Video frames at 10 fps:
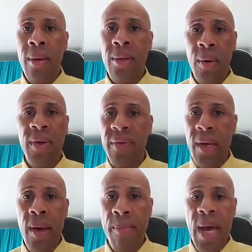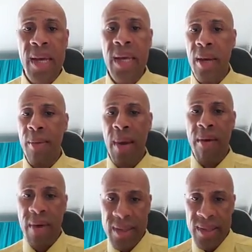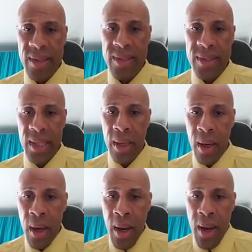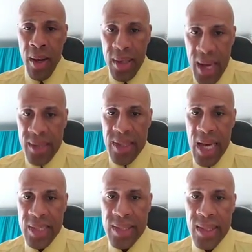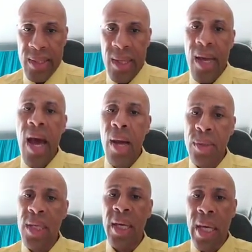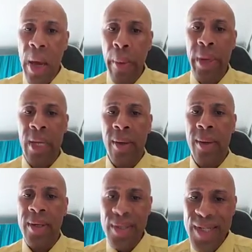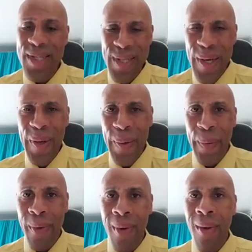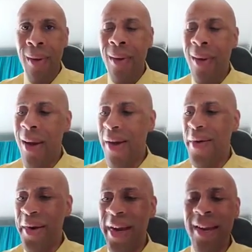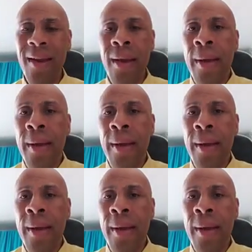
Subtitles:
Don't even come back here in my residency. Yes, hey, Cynthia, how's it going? Good to see you. All right.